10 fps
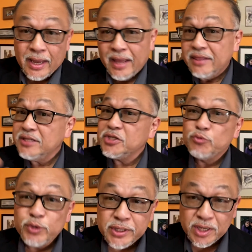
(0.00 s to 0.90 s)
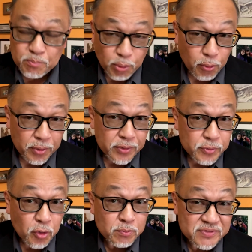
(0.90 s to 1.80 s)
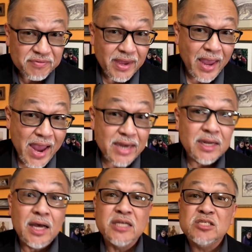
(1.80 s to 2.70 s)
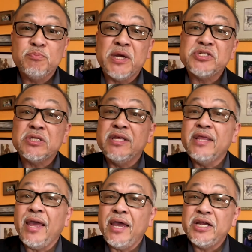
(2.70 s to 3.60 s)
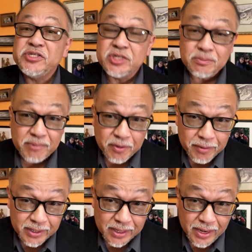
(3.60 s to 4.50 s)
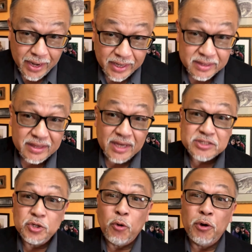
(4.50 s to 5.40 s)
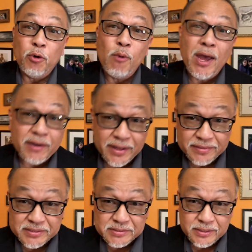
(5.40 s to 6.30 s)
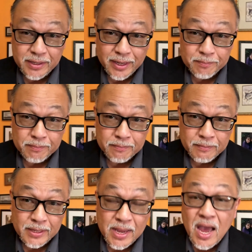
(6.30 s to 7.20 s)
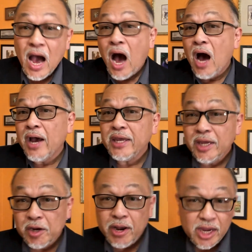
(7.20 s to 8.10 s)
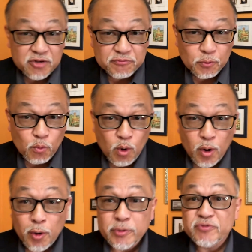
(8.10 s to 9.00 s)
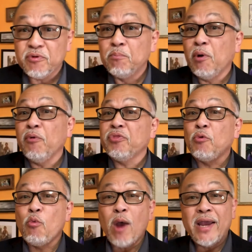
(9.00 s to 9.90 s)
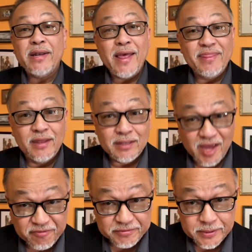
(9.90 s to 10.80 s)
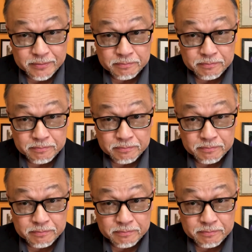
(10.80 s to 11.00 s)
And this is really important in terms of the hate, especially the Asian American hate that is going around at this time. I hear hateful words from both the right and the left.